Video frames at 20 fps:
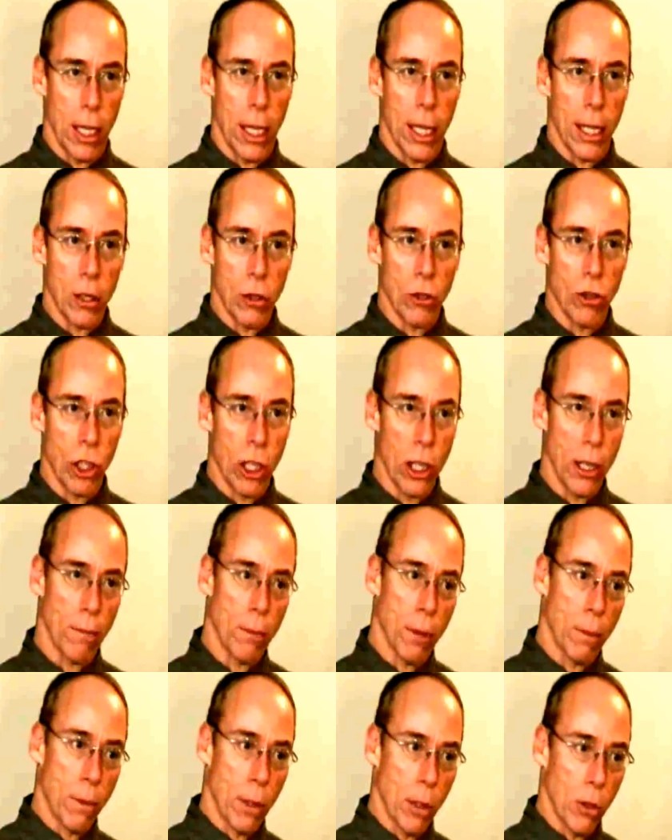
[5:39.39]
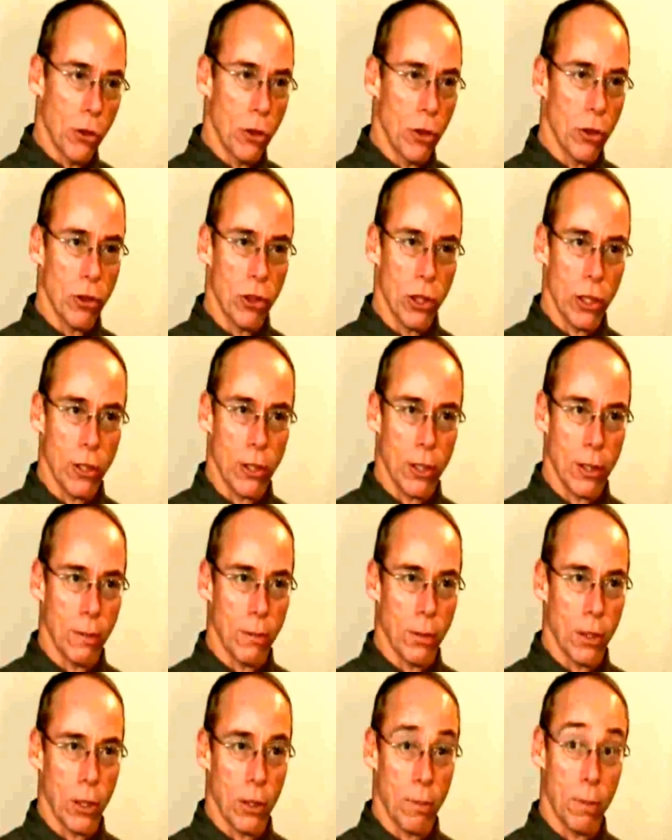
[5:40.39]
the energy and propulsion
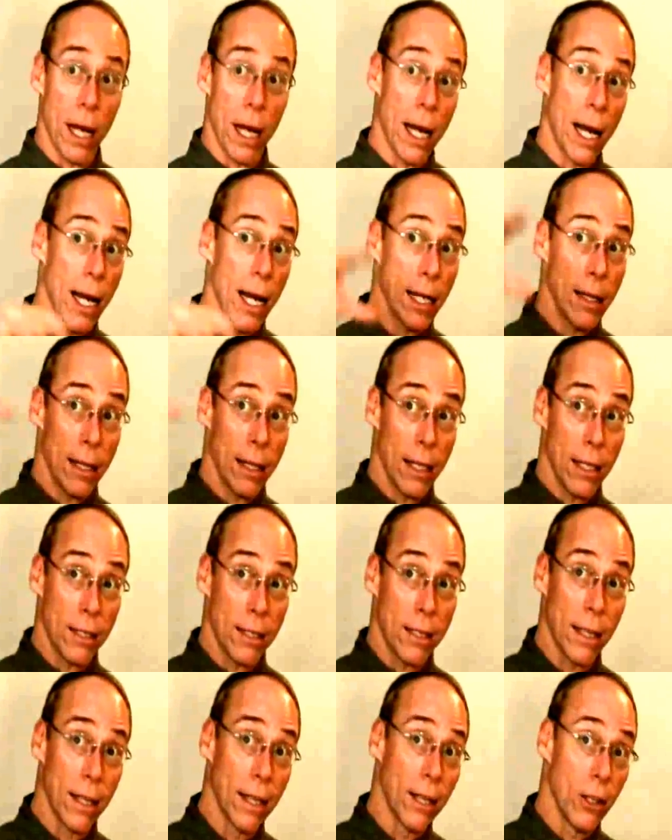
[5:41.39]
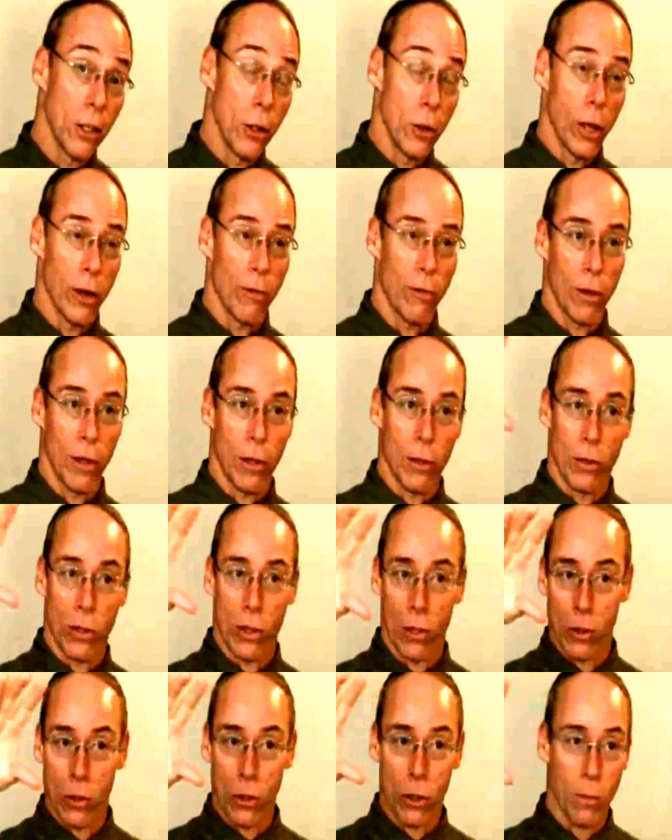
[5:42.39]
systems that are behind these
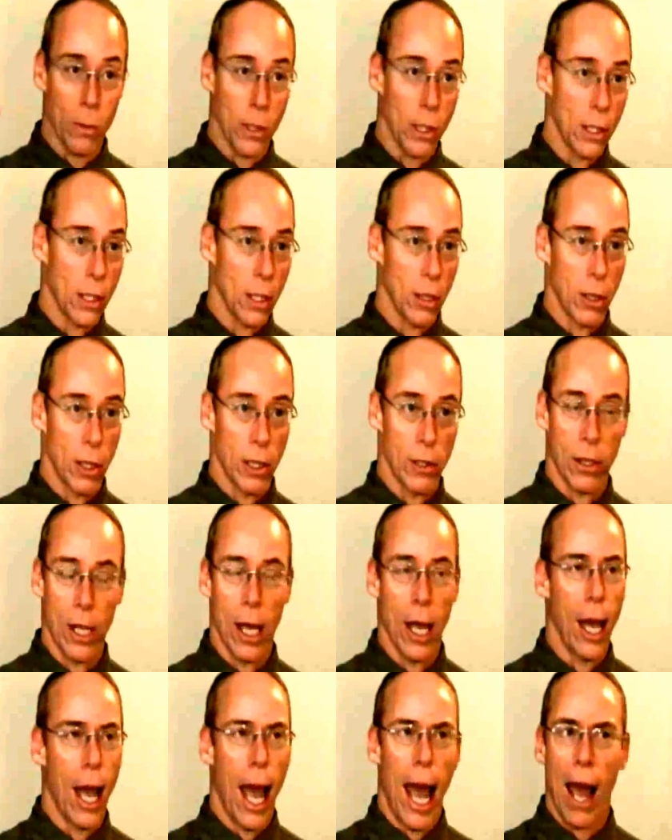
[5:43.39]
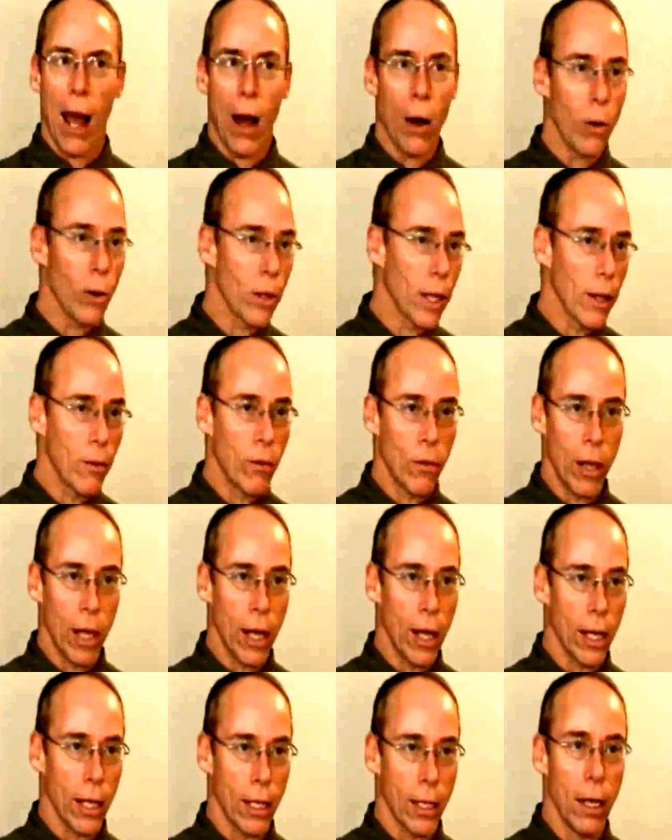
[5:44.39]
UFOs that are so mysterious. How are they
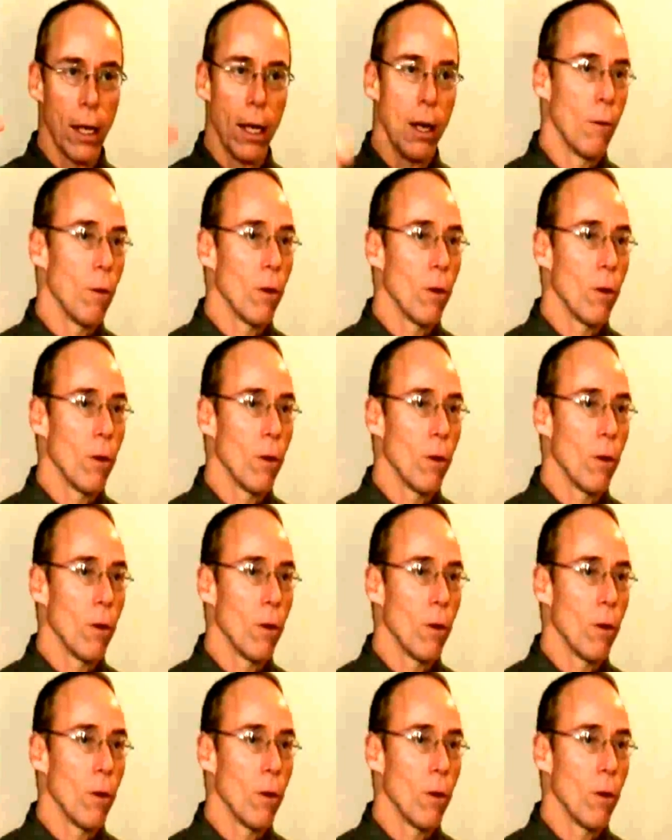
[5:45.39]
flying?